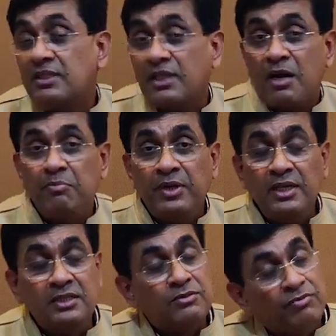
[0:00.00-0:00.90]
as a
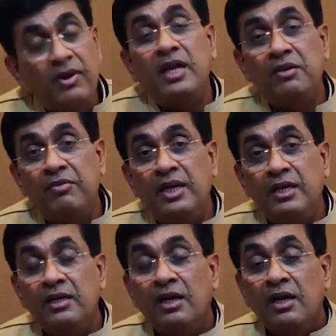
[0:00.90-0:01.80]
company is very,
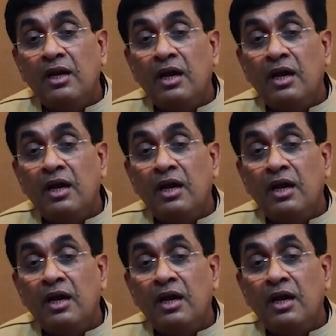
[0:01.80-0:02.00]
very